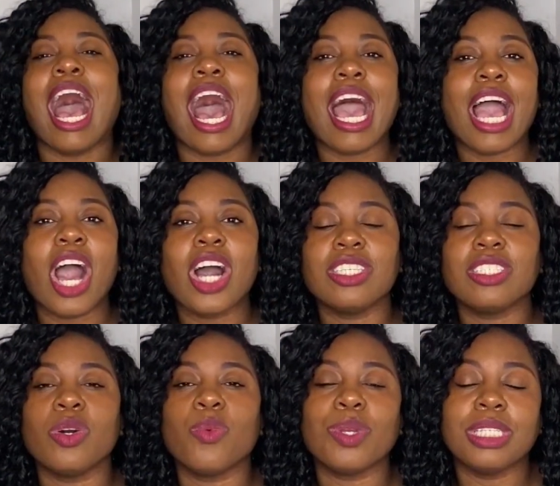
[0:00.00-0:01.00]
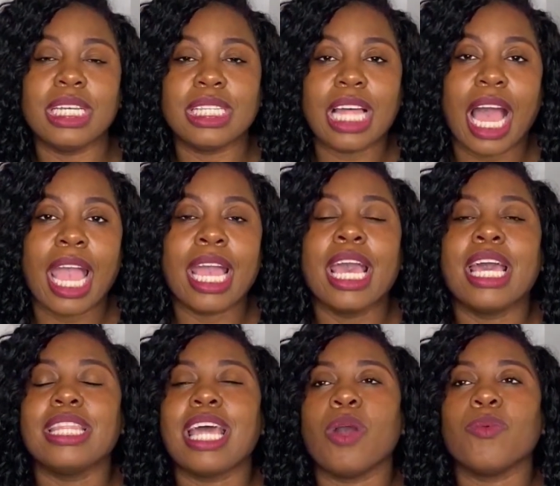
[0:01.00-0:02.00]
I also really like
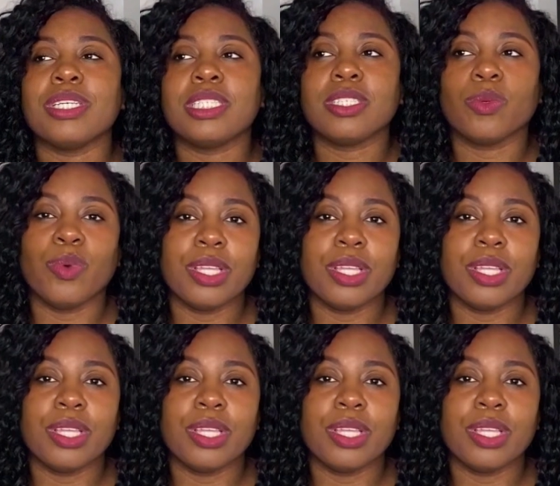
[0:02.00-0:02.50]
that with